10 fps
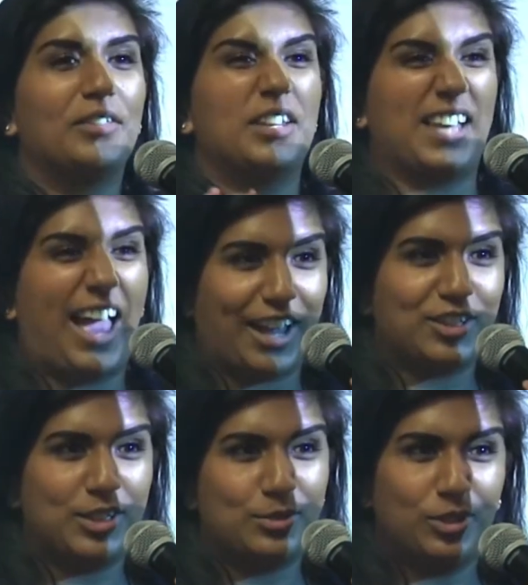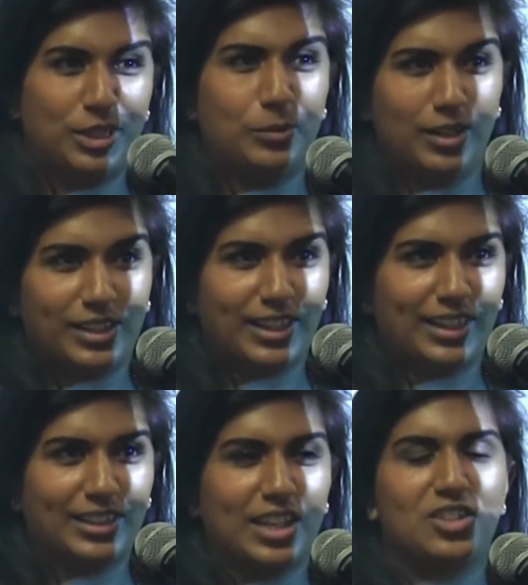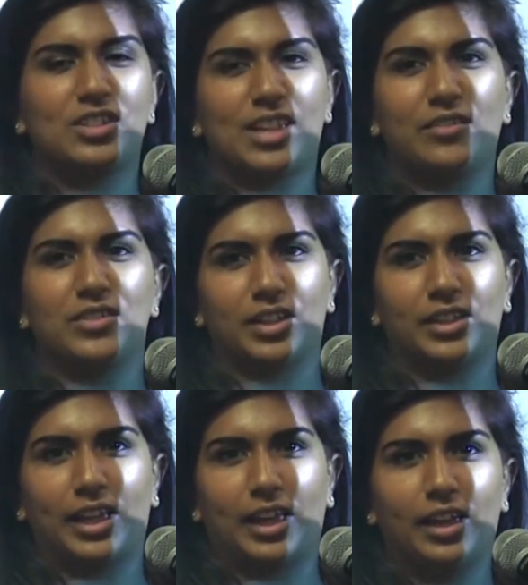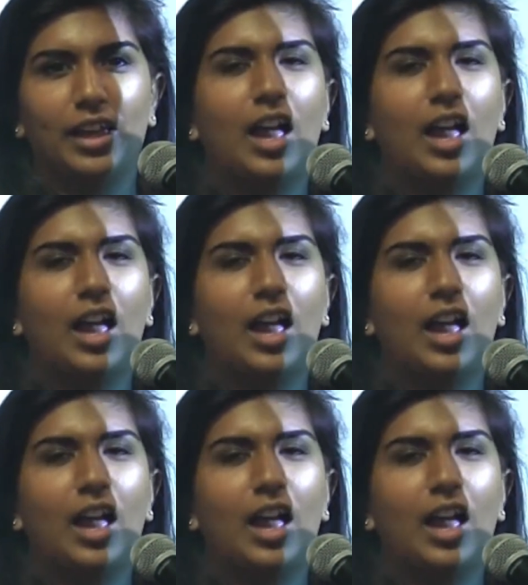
this actually is really working. They just haven't done it yet.